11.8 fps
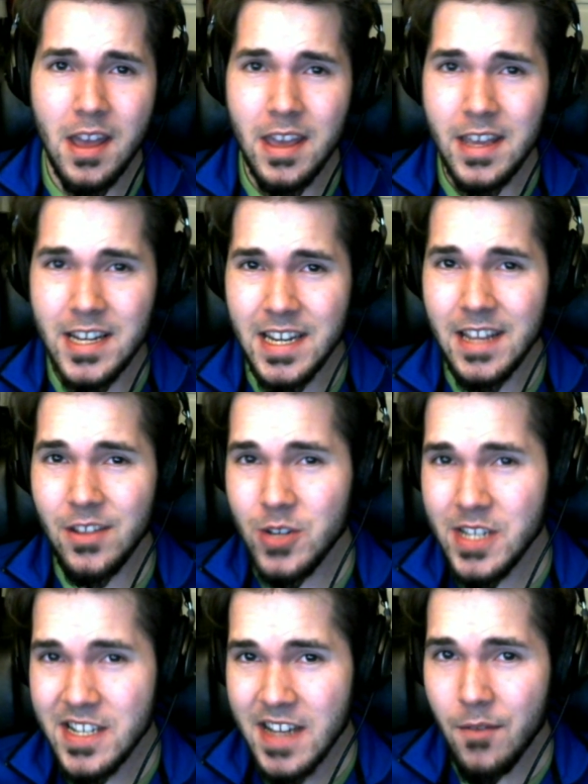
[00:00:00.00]
You see, there's
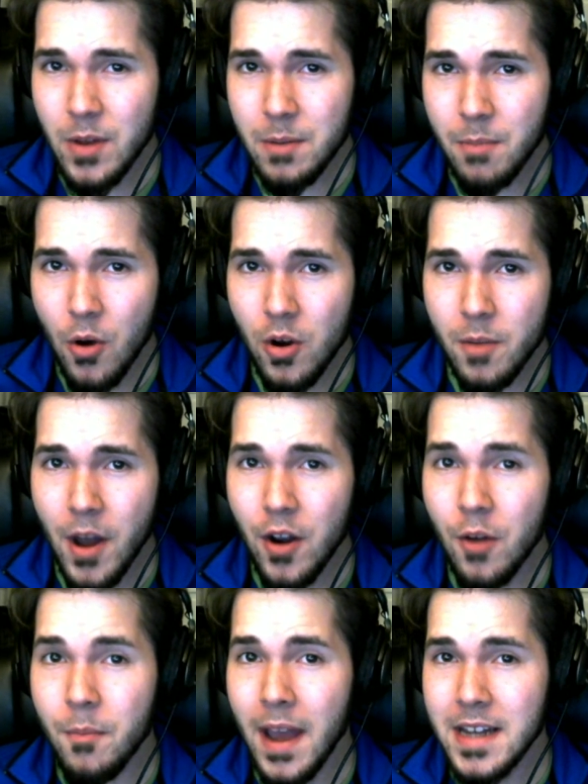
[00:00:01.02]
7 Pokemon
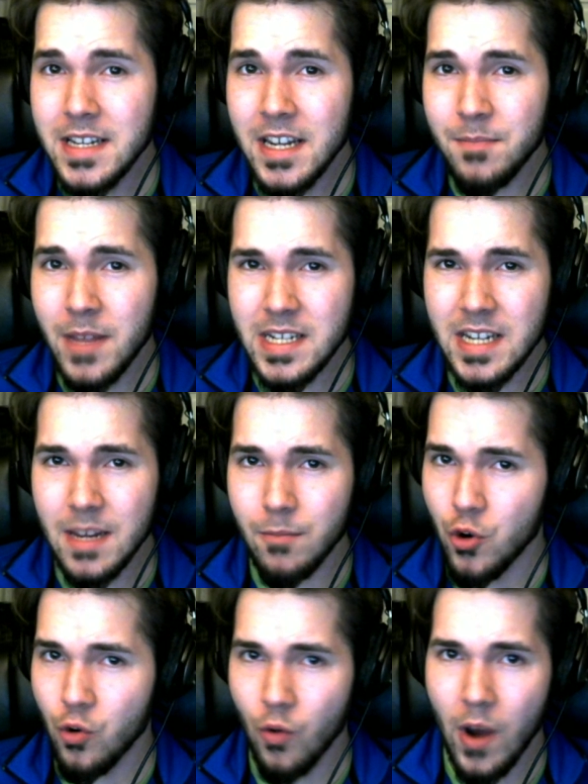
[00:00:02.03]
on my team that seem
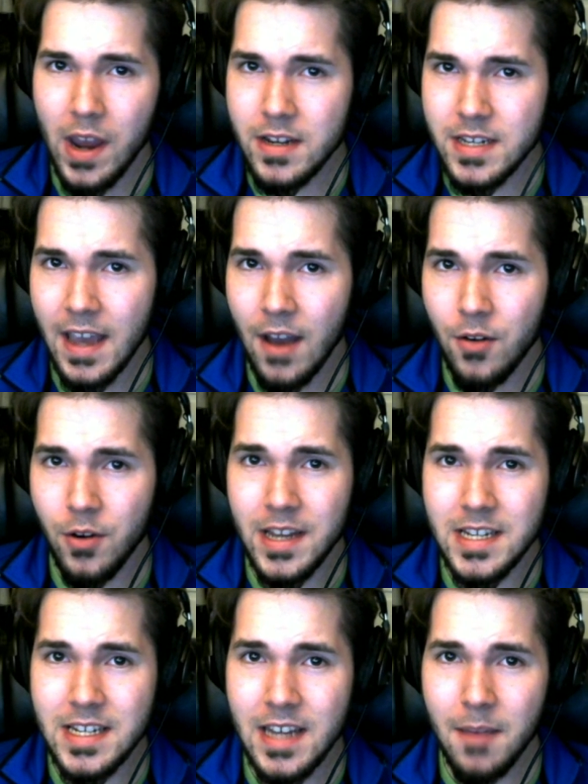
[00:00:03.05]
great to counter
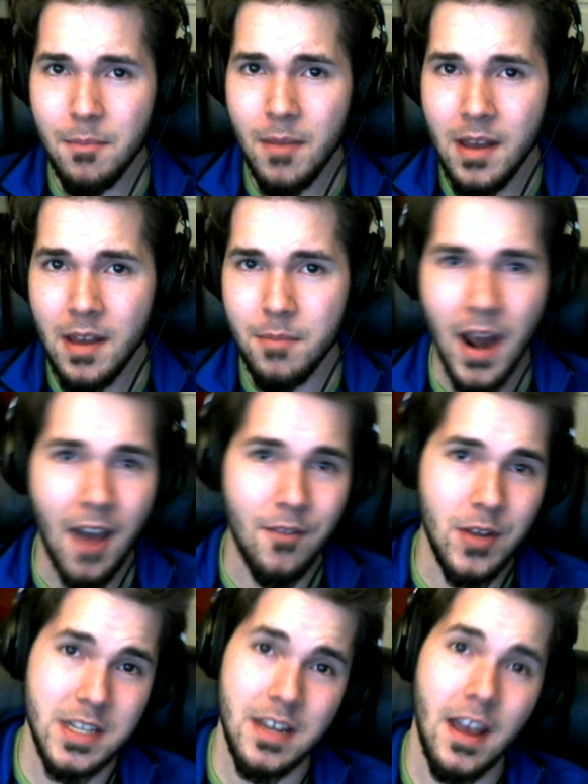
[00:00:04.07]
his team, but
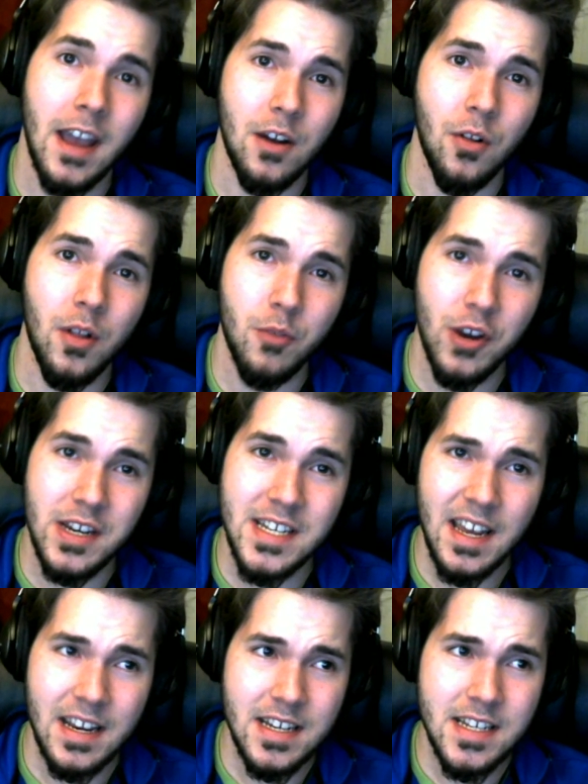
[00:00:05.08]
obviously I can only bring
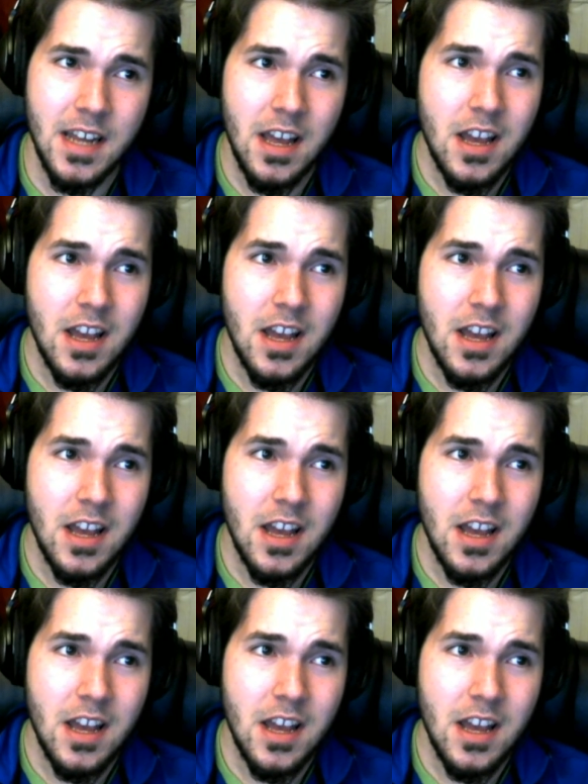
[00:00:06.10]
6.